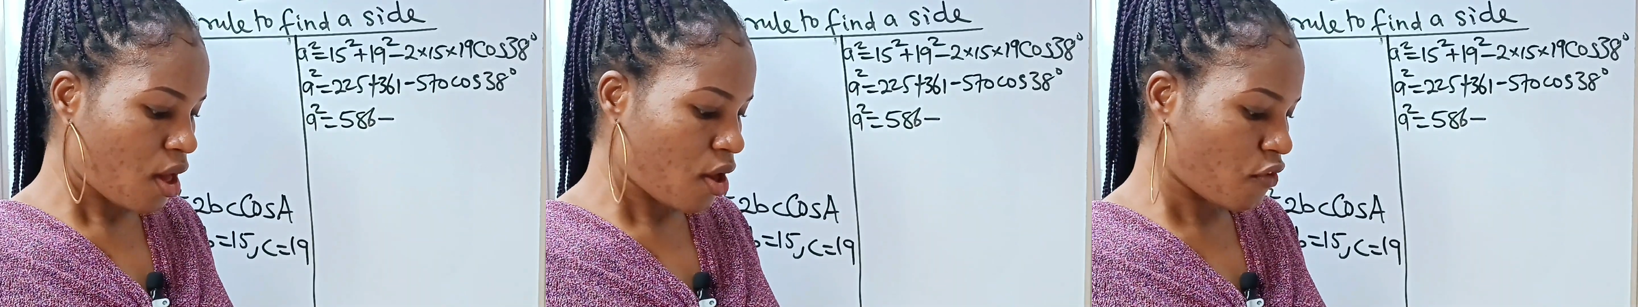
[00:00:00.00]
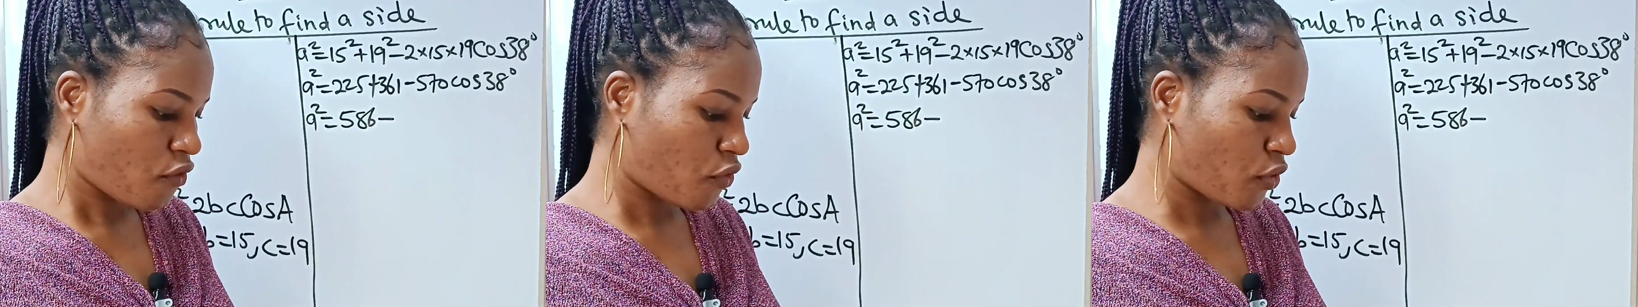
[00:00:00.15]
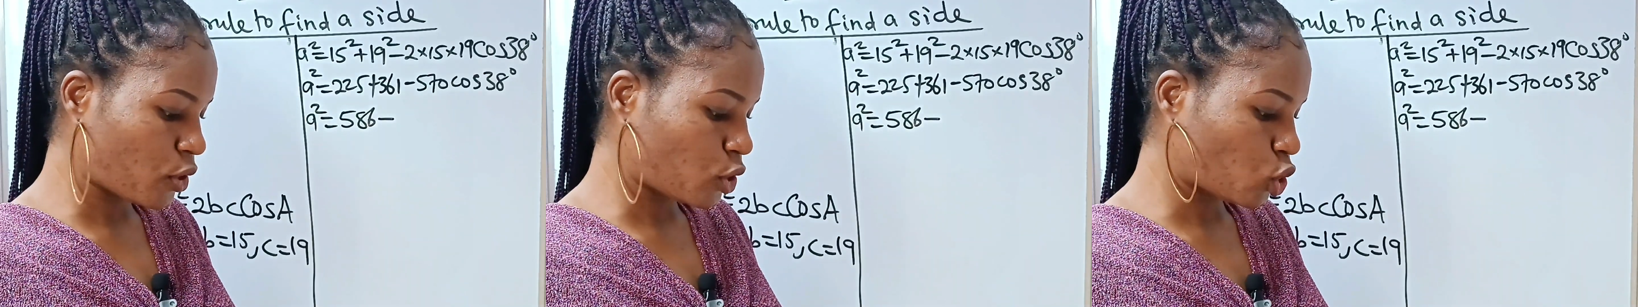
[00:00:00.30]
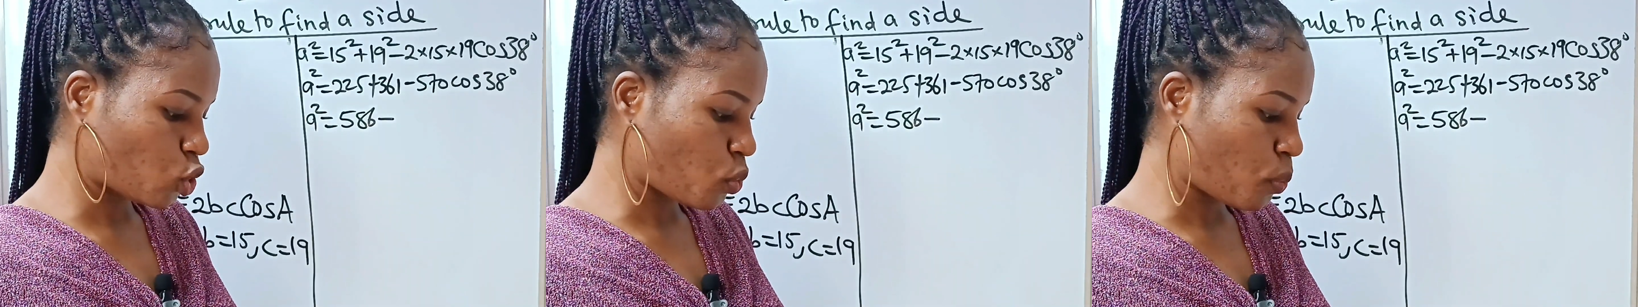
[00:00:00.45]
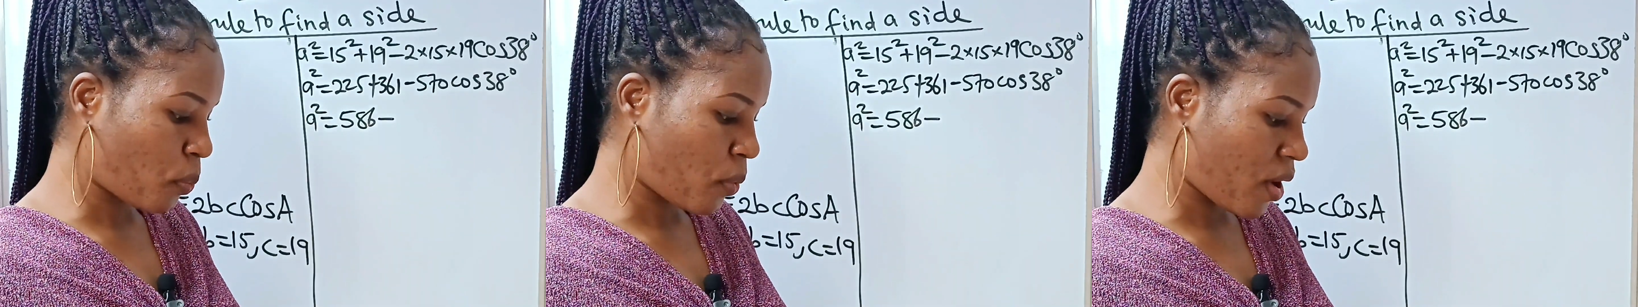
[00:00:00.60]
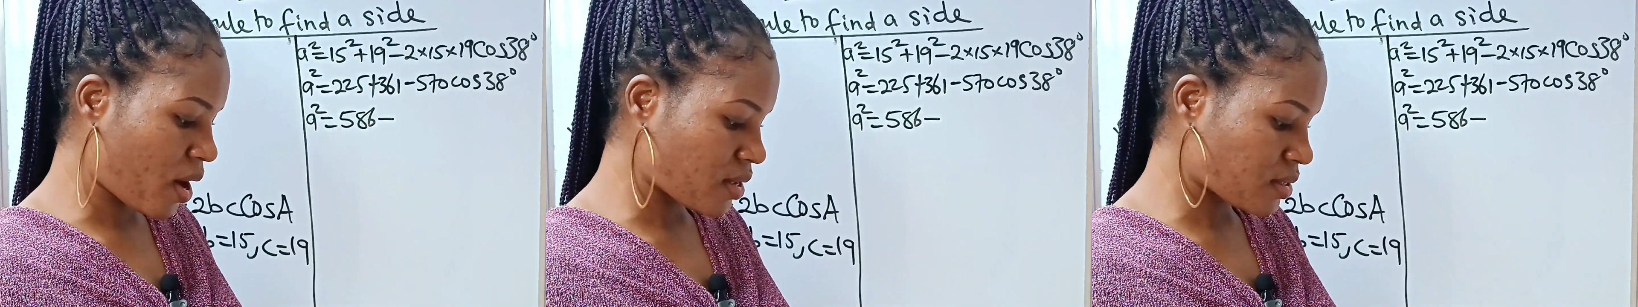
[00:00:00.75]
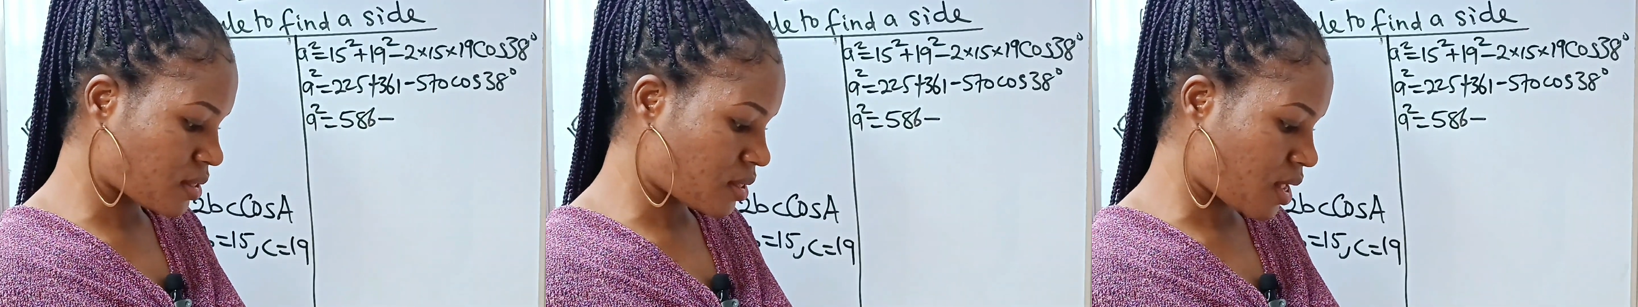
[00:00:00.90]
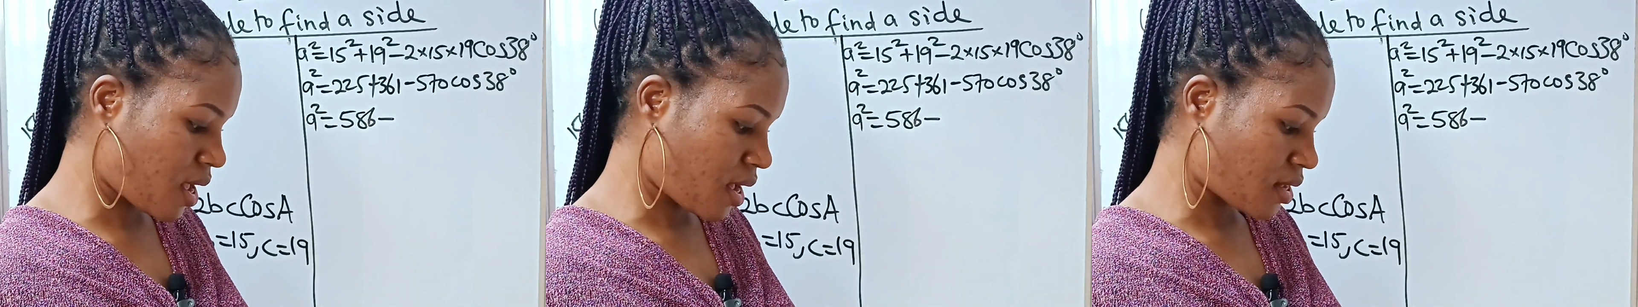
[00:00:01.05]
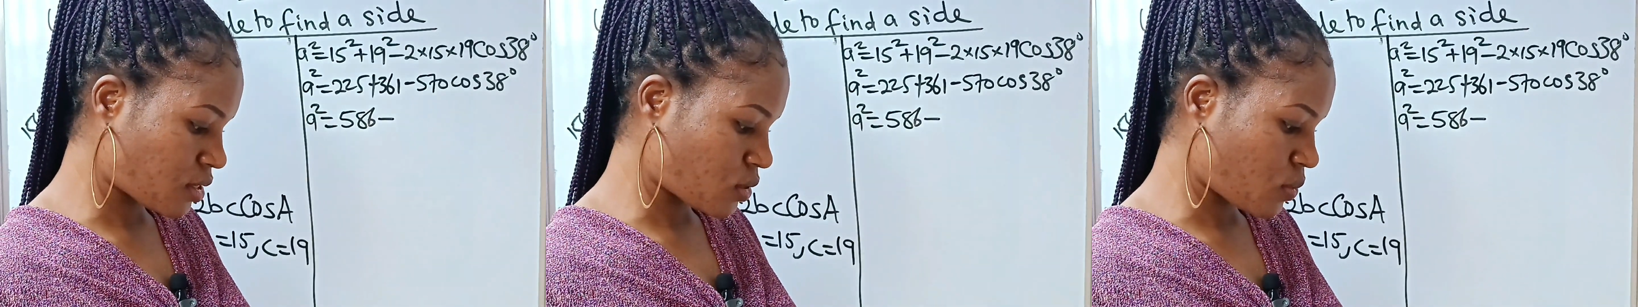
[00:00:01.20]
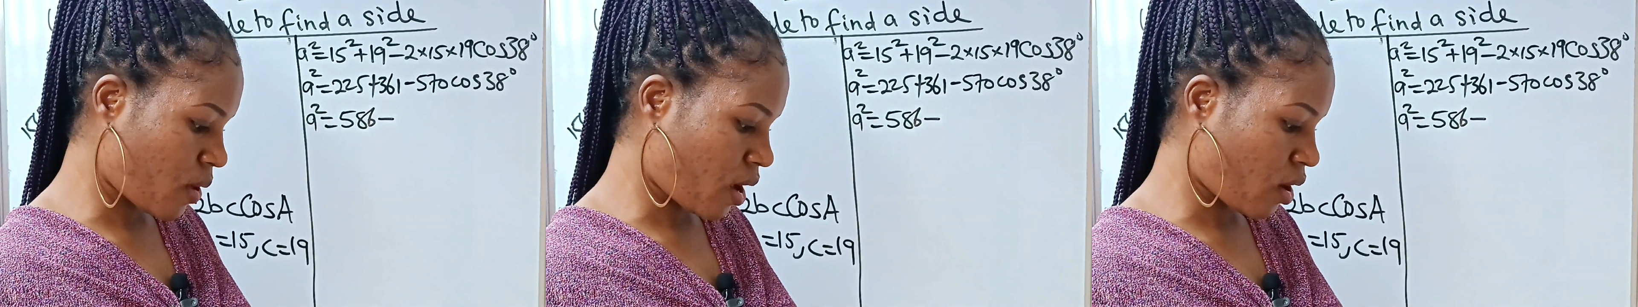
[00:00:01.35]
If we should press
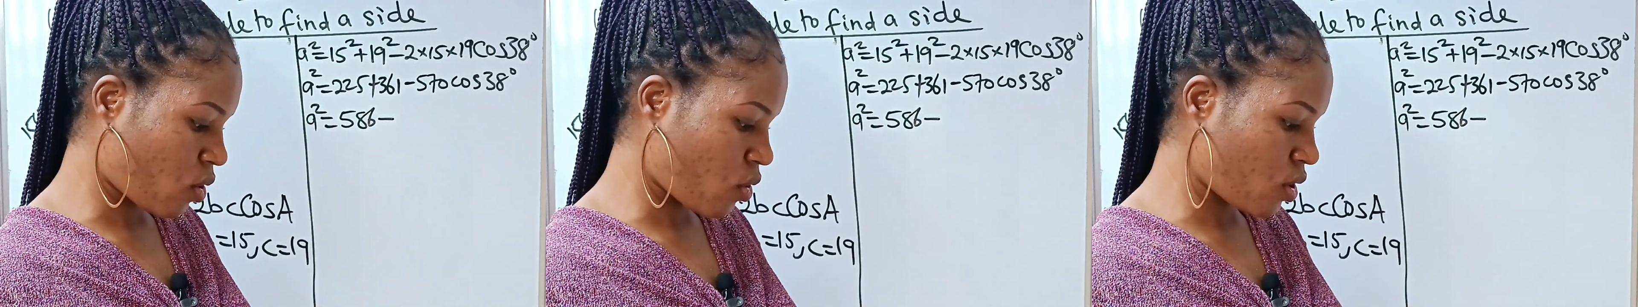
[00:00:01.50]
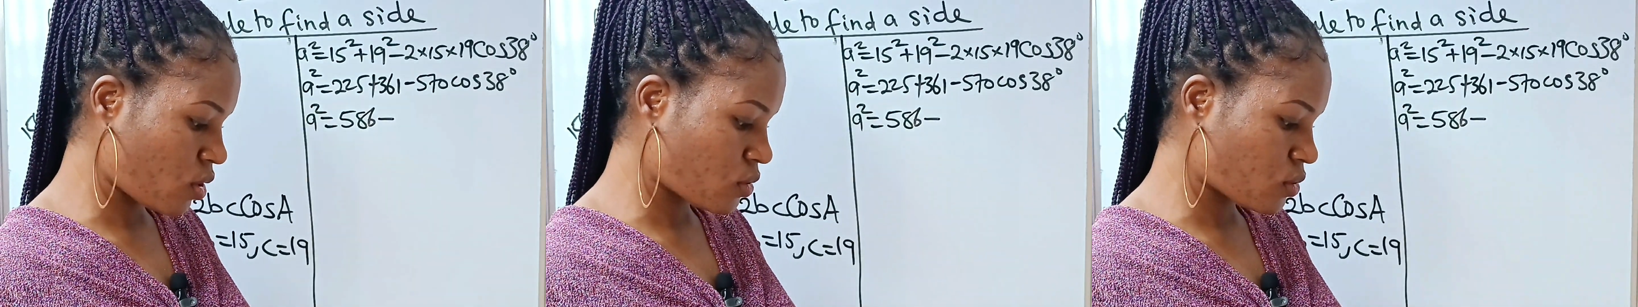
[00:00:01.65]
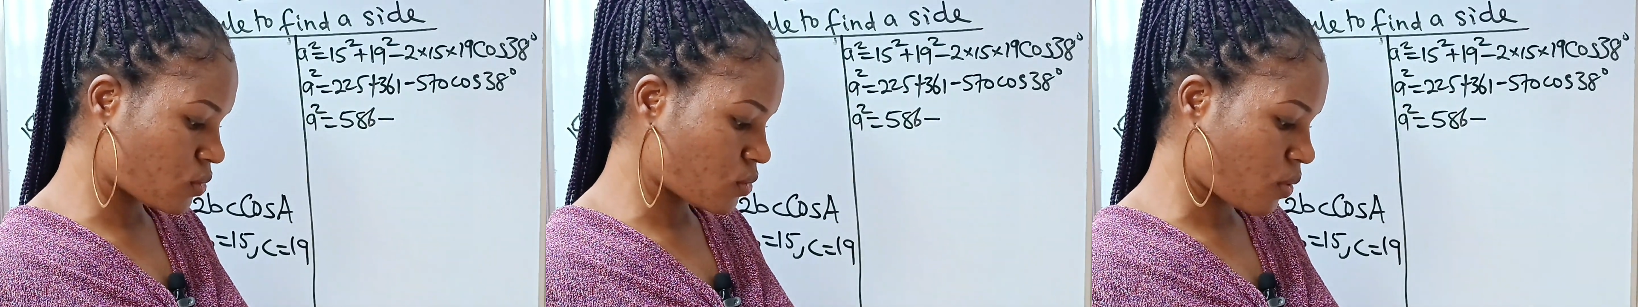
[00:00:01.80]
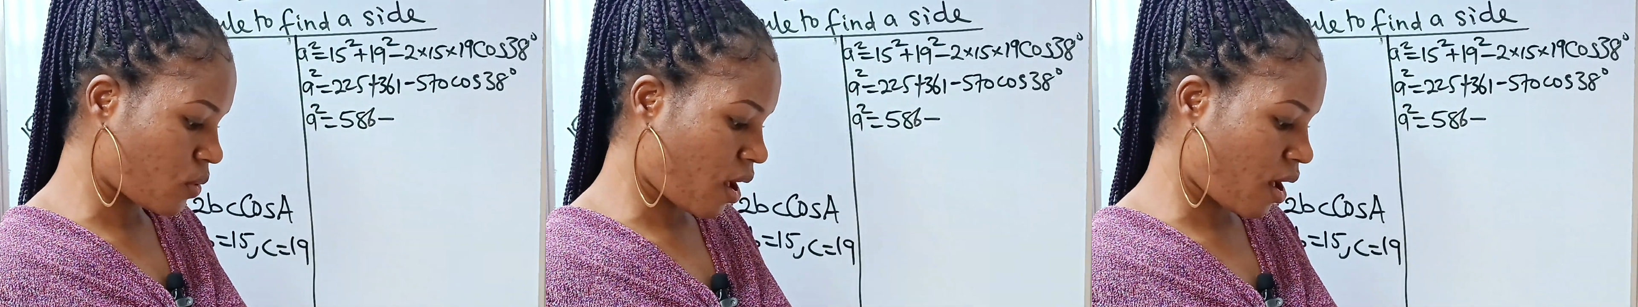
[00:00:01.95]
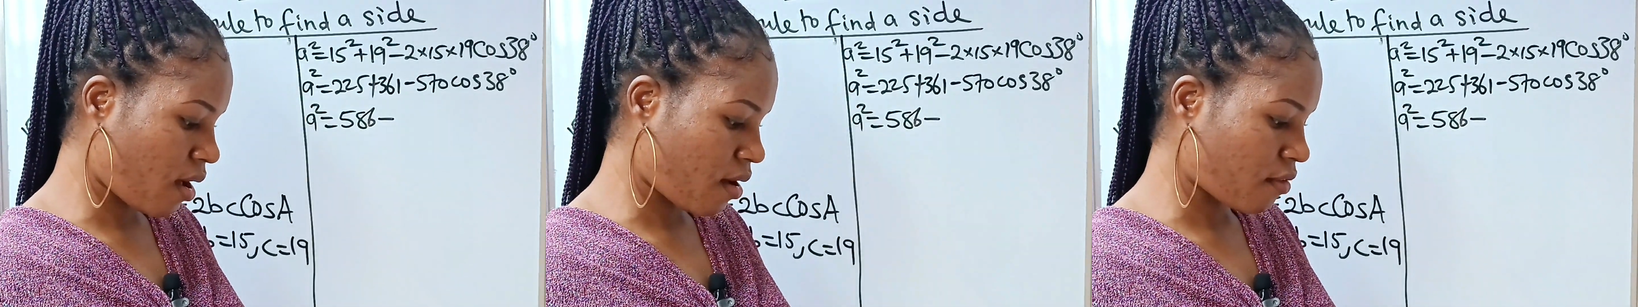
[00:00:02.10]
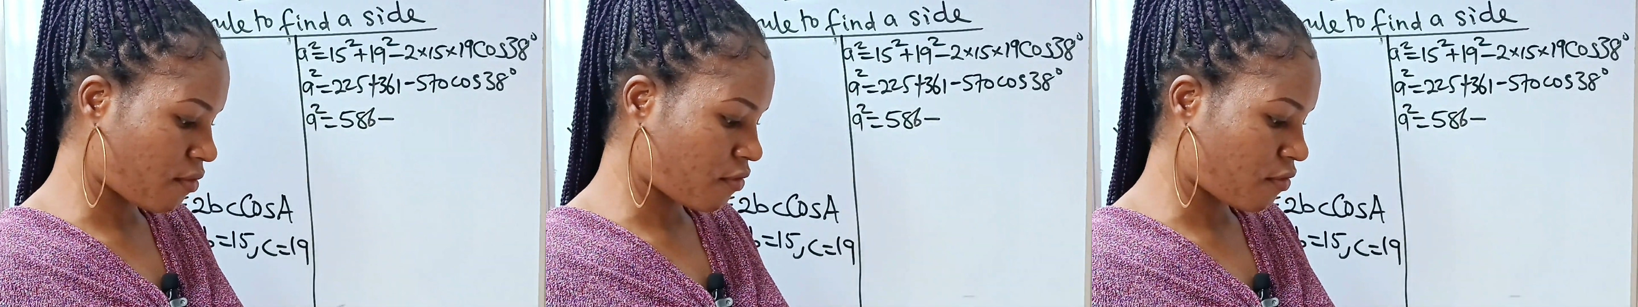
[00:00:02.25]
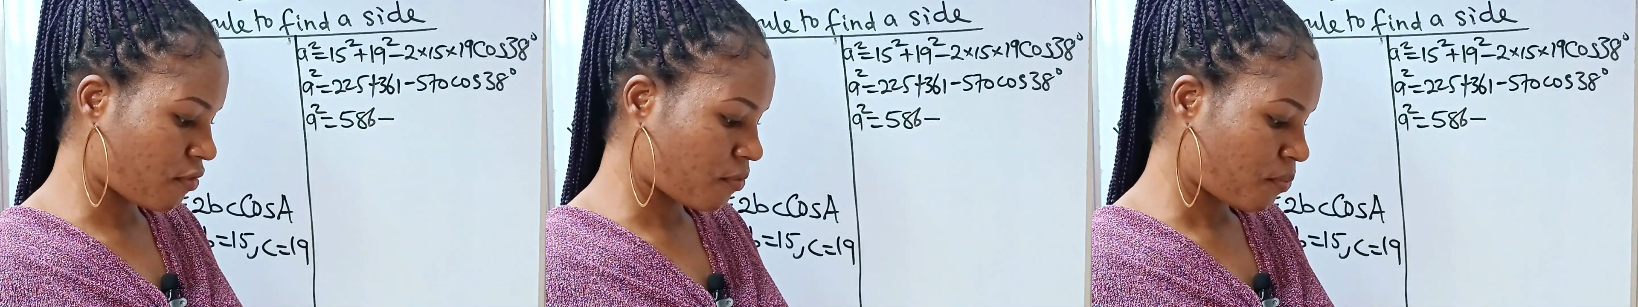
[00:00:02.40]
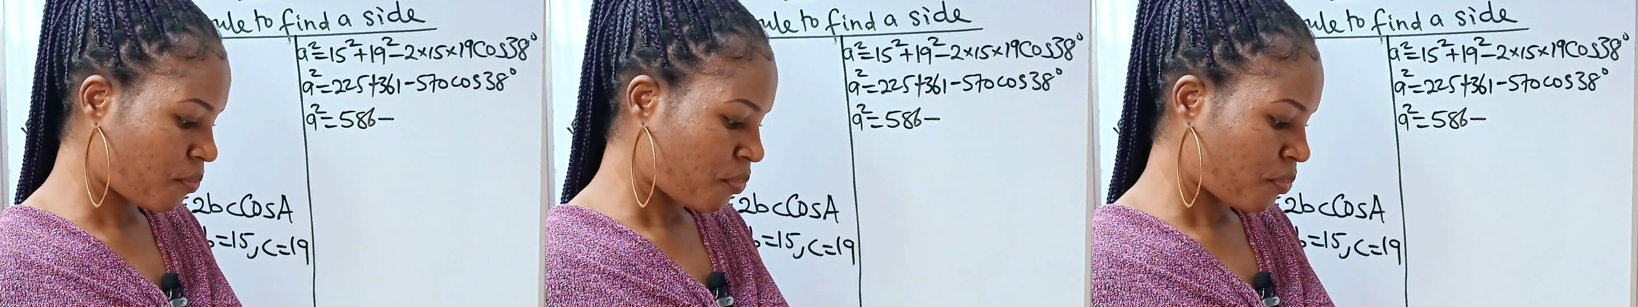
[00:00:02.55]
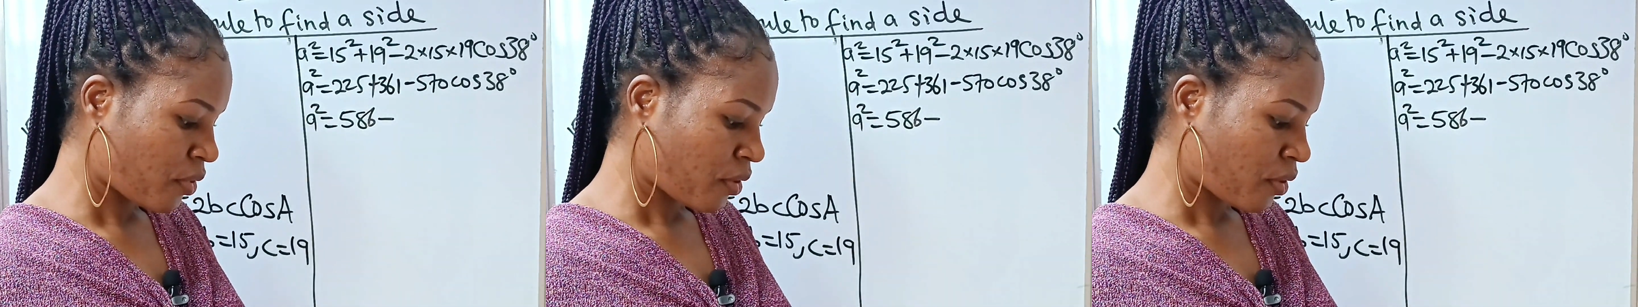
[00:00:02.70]
that, we are going to have